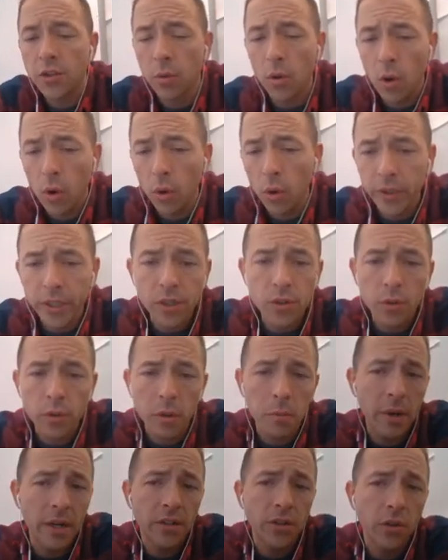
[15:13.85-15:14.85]
So we're only
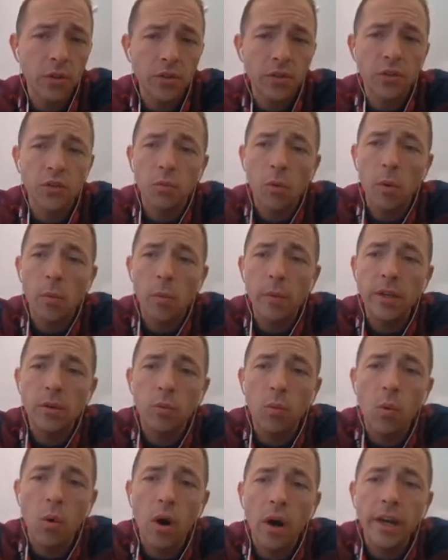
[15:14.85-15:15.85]
doing mitosis when we
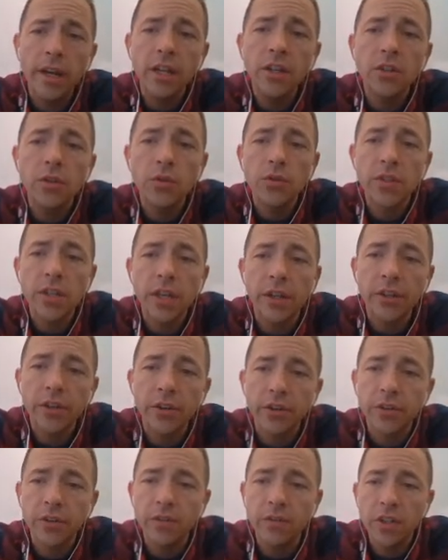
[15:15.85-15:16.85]
want to do
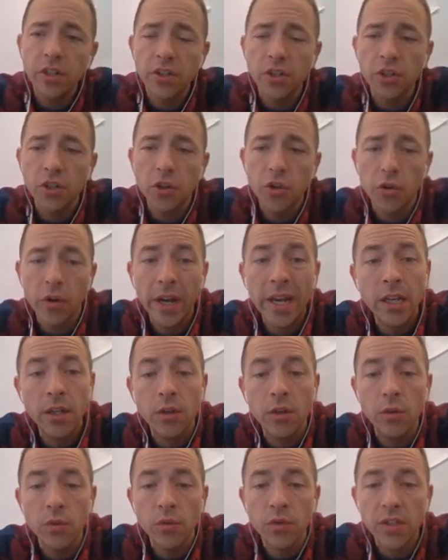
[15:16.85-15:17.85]
cellular division to create
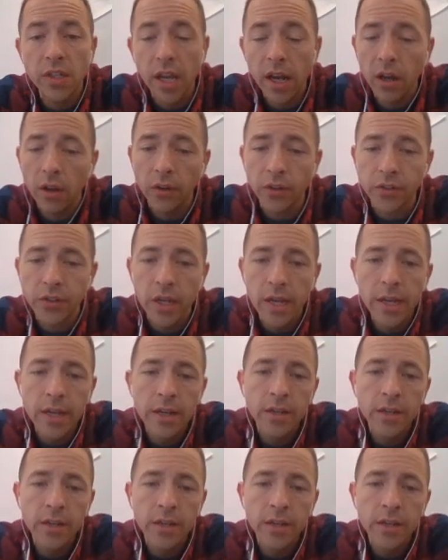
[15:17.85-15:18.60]
new cells.